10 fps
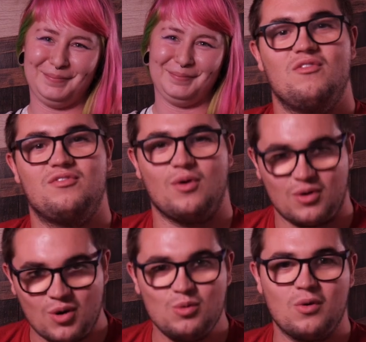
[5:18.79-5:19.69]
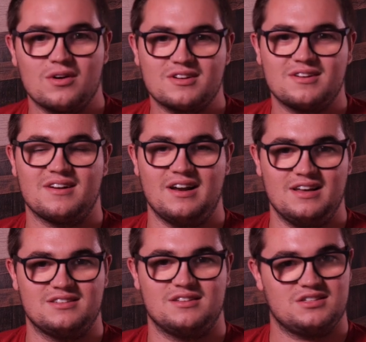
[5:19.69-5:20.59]
For all
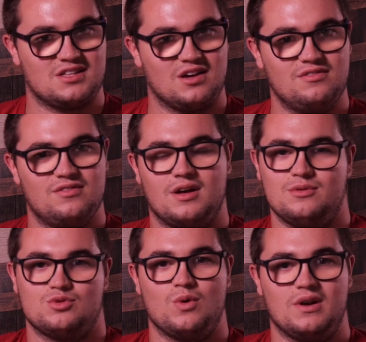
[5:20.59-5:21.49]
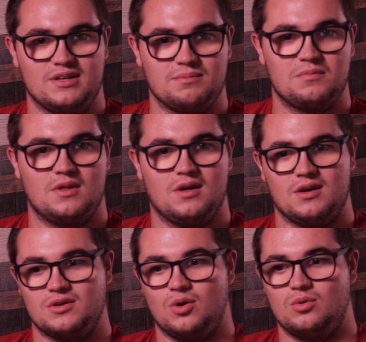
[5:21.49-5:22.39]
work-related stuff, I usually
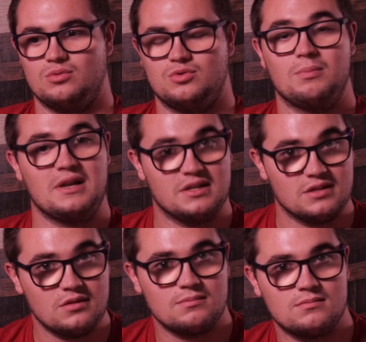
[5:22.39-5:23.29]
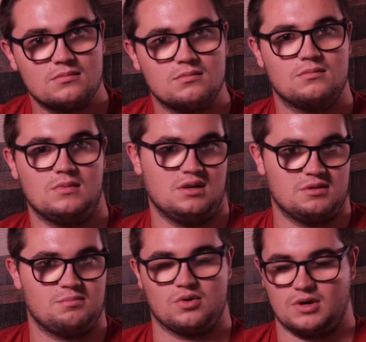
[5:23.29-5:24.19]
go to my lead
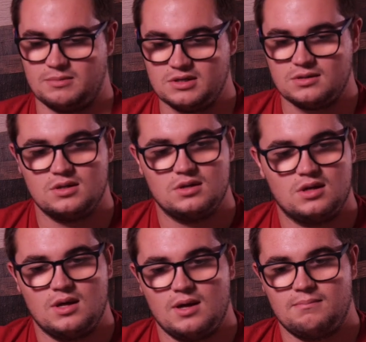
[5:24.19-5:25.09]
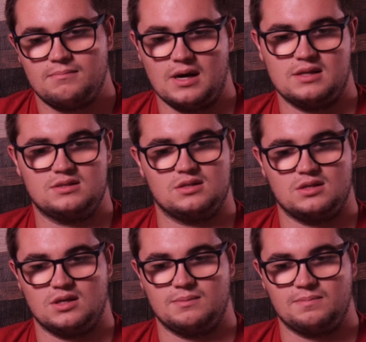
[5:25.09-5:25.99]
programmer. But
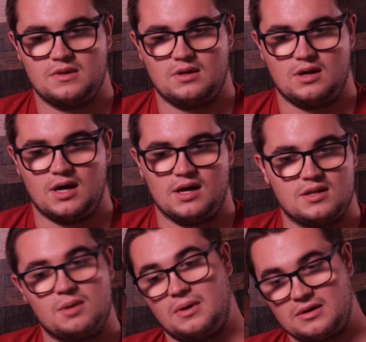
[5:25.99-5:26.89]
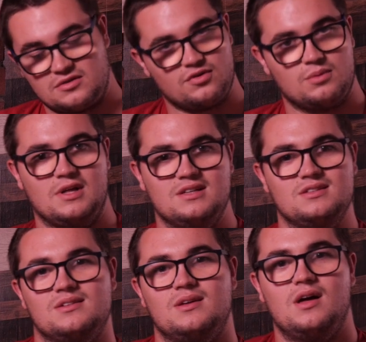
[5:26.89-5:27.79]
and apart from that,
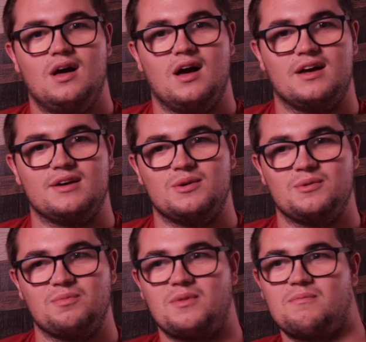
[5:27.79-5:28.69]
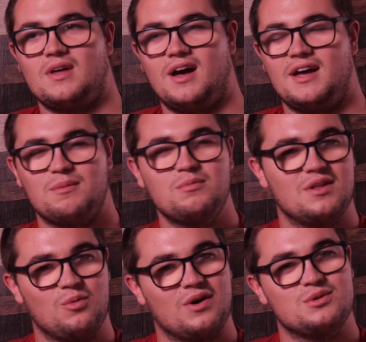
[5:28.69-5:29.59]
I am the
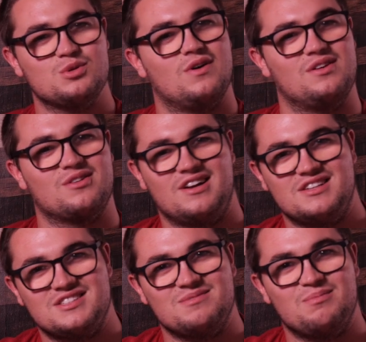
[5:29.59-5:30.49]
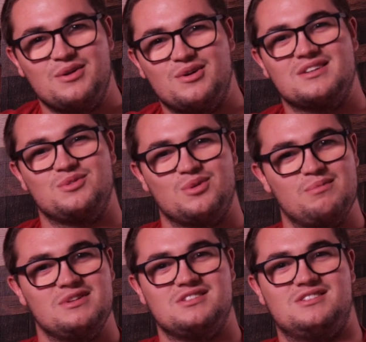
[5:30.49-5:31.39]
one usually organizing Mario Kart
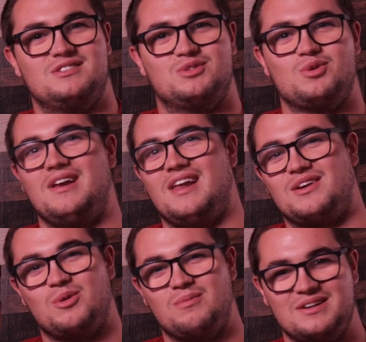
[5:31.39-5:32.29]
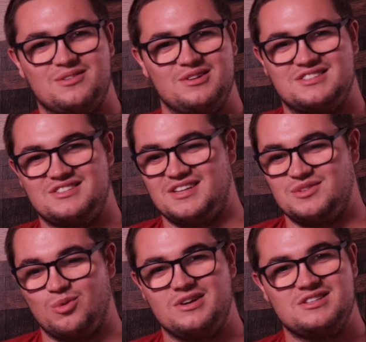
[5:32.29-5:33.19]
tournaments, so I like all my colleagues that
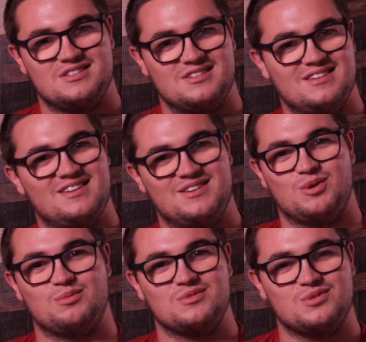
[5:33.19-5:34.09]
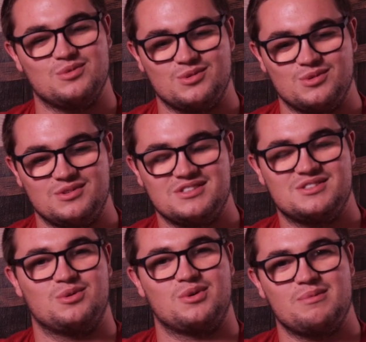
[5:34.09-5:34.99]
always come to these
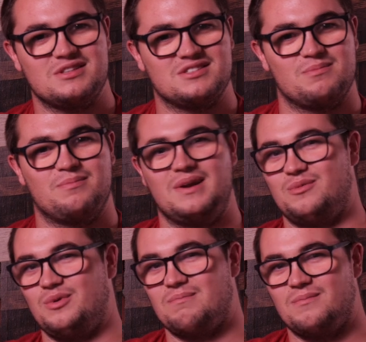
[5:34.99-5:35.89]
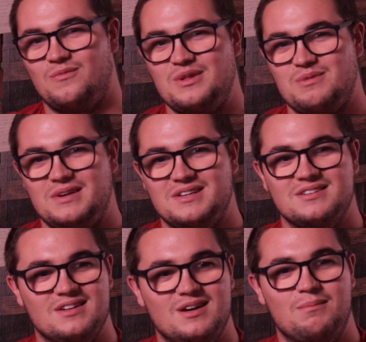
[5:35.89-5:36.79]
tournaments and play with me
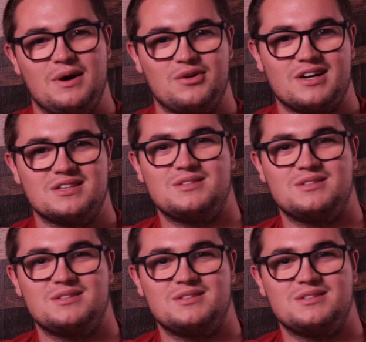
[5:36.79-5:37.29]
Mario Kart.